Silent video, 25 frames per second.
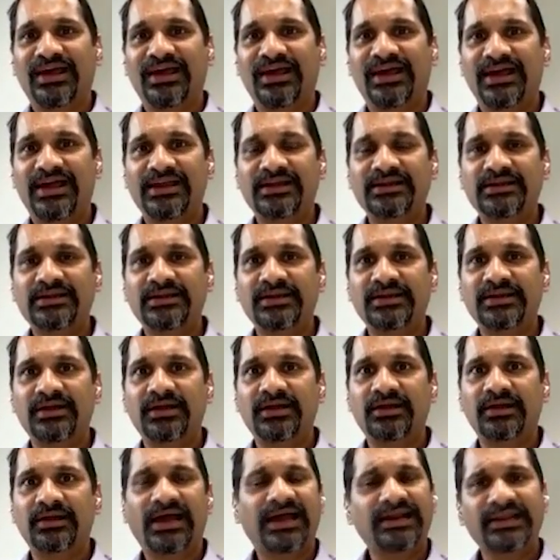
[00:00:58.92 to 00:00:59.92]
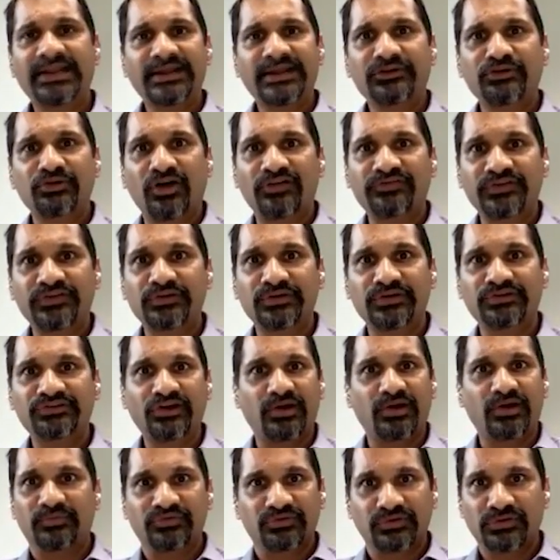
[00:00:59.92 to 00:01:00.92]
And I'd like to offer you a
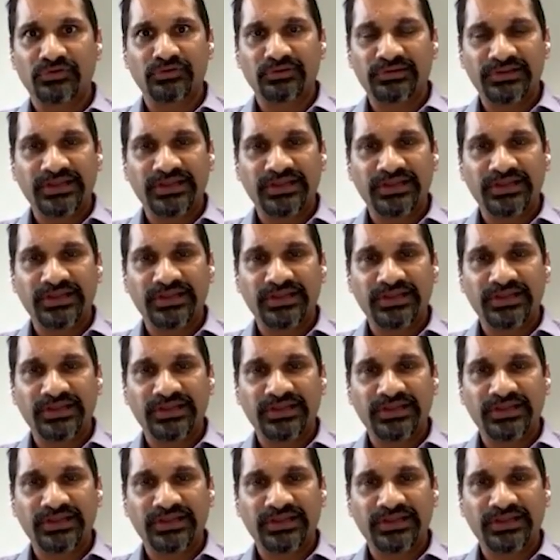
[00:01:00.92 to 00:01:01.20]
job. So